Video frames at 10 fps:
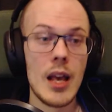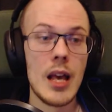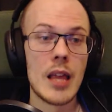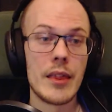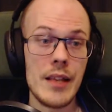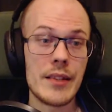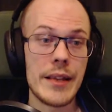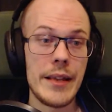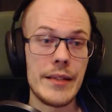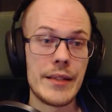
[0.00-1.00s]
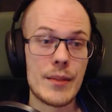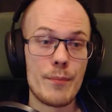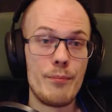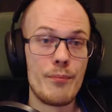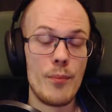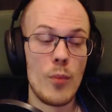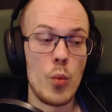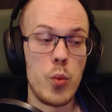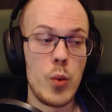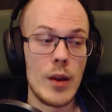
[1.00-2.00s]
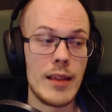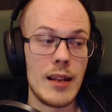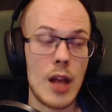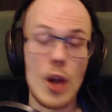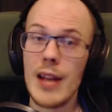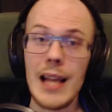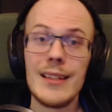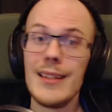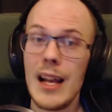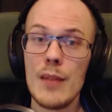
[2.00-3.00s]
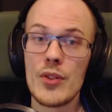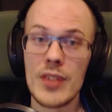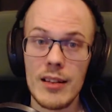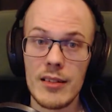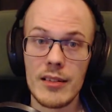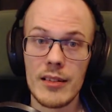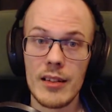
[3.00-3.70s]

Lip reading: This is within a 99%,